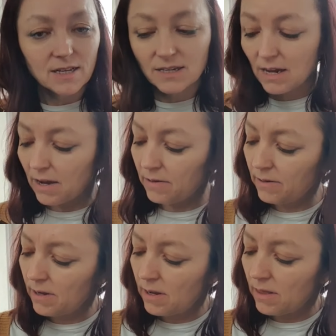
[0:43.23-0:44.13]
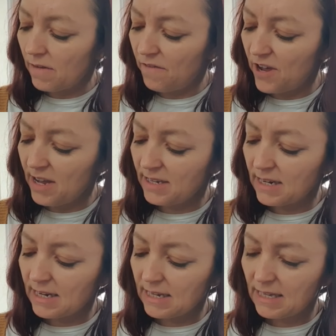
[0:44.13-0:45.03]
So the first,
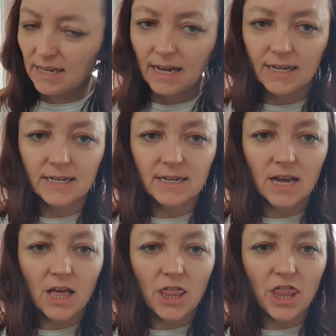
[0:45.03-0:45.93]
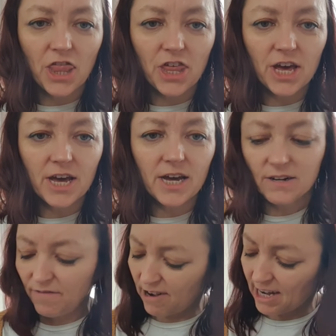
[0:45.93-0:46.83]
second, third
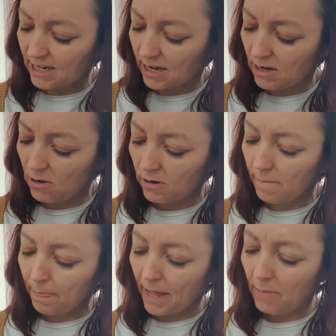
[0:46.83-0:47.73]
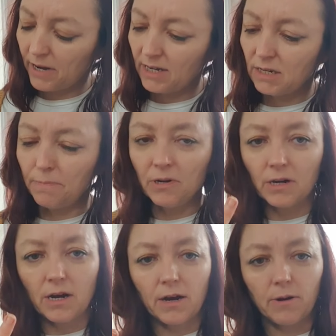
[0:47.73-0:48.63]
fret along, and we're going to
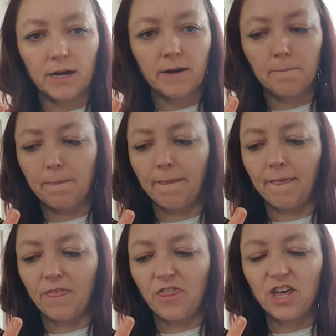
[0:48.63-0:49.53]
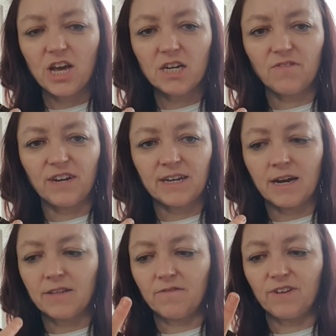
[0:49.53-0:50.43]
put our third
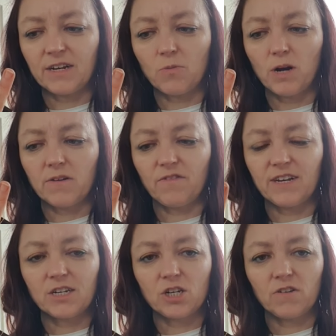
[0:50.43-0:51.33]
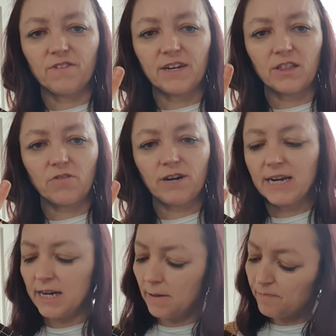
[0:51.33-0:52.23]
finger, finger 1, finger 2, finger
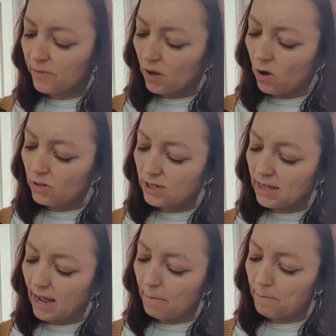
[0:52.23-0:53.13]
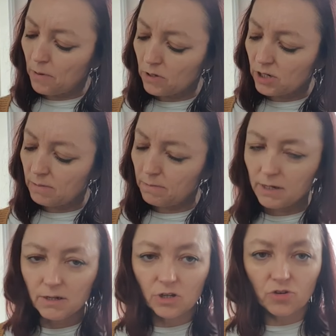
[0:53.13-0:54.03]
3, onto that bottom
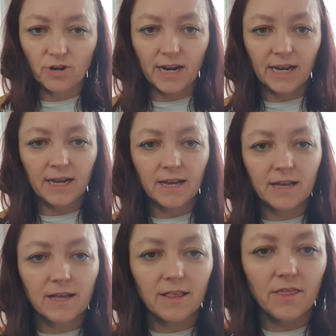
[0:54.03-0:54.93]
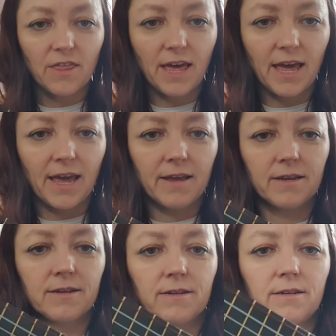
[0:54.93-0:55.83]
string there.
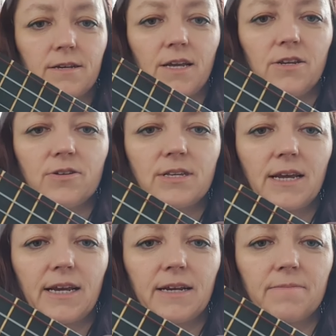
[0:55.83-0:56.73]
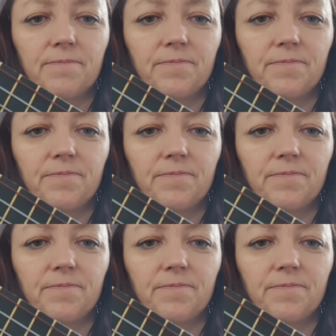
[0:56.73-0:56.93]
Can you see?